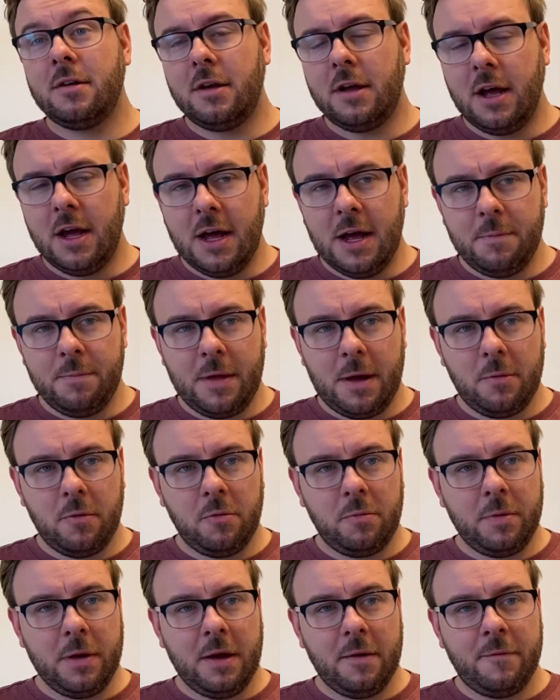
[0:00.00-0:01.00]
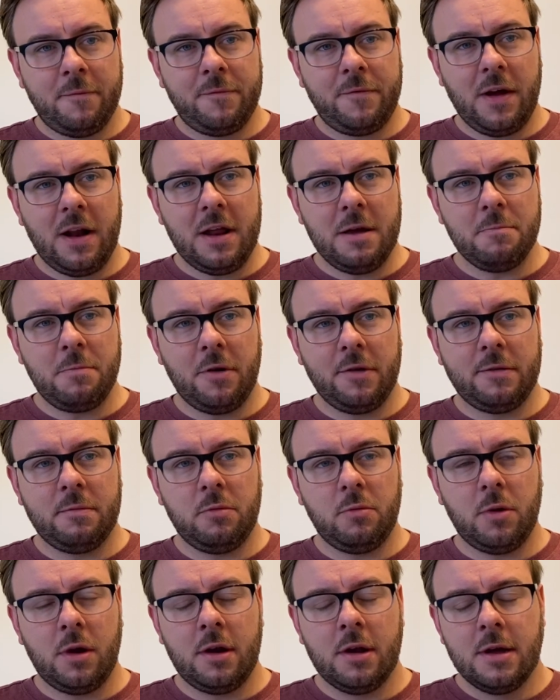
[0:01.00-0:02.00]
That will be a fairly impossible
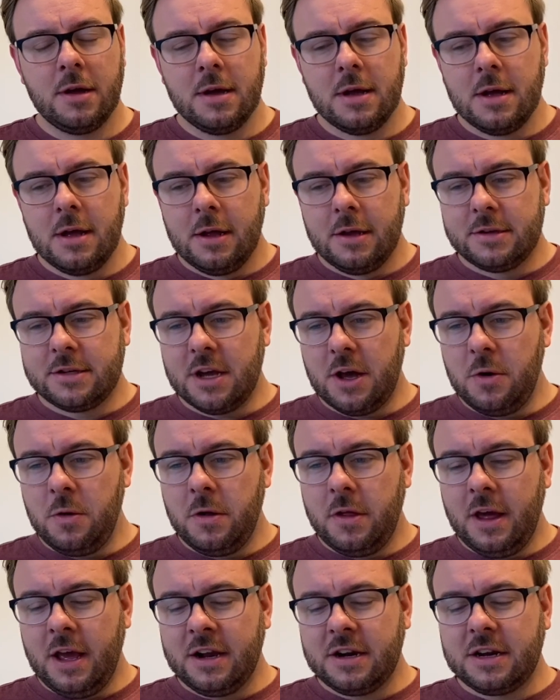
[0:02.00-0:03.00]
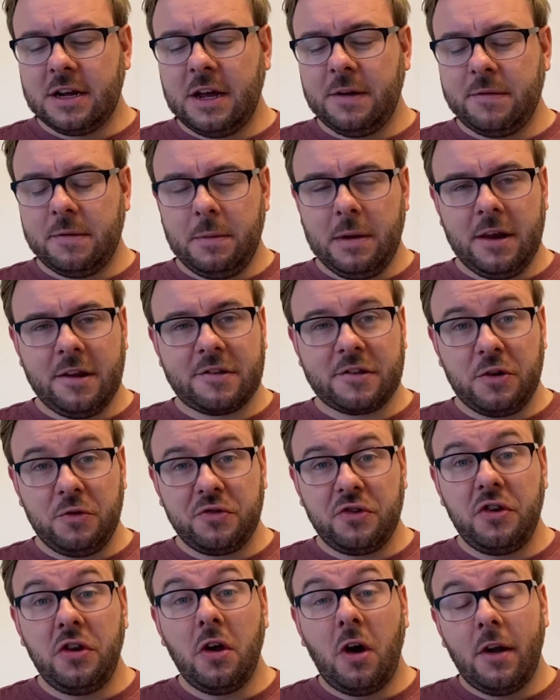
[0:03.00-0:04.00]
one. So it gives me an excuse
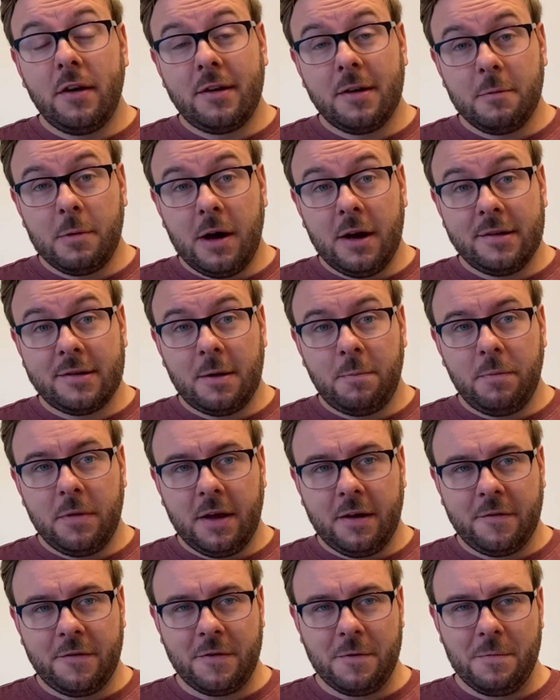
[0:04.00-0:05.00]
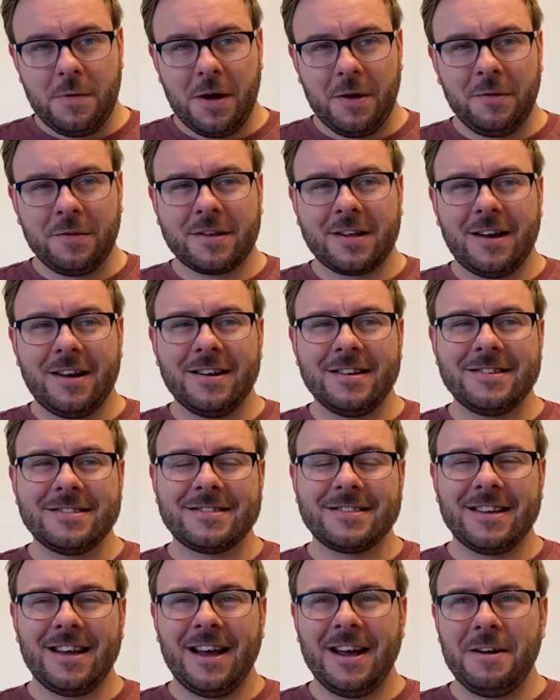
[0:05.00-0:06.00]
not to buy something from those
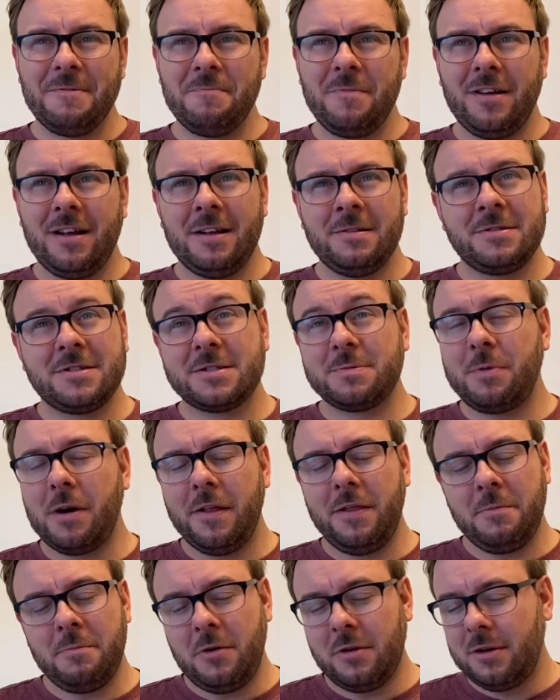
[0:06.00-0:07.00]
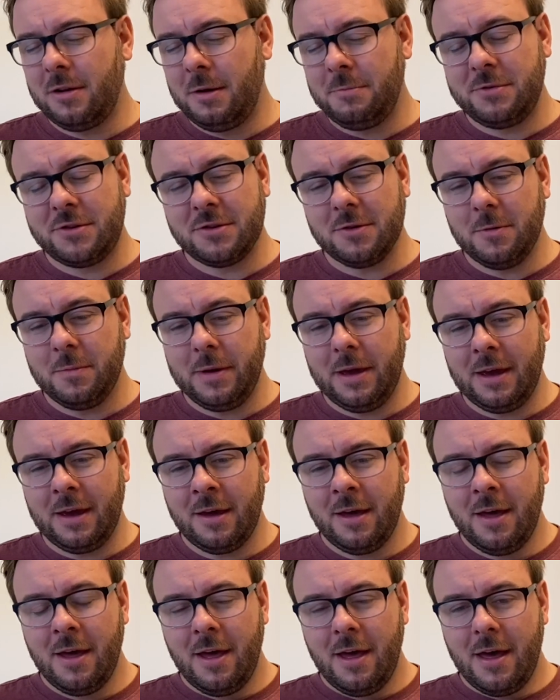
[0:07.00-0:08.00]
guys, and despite the model I'm sure being
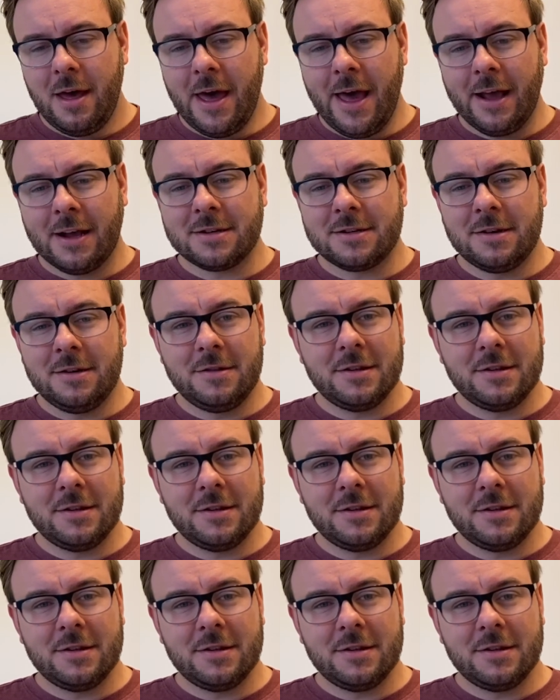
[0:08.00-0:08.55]
excellent.